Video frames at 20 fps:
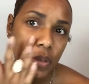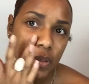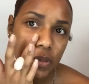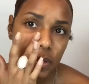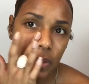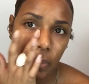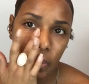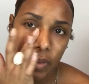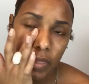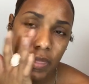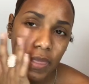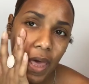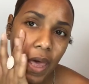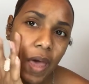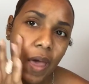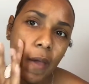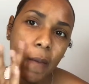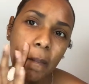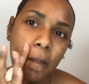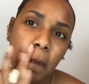So with
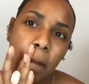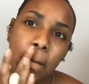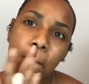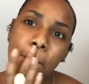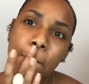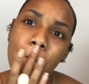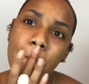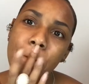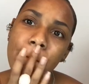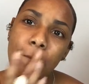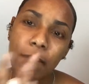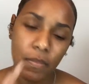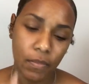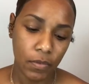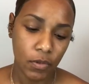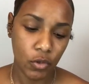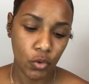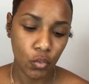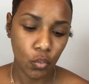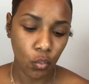that,
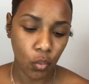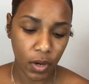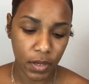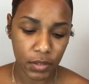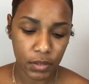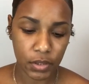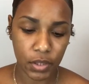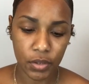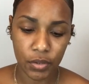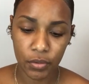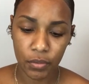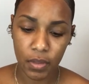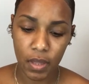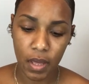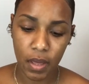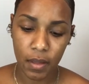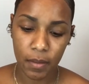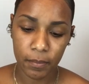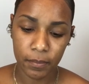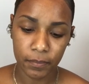you want to do
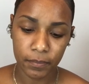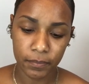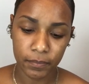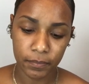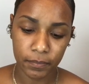that.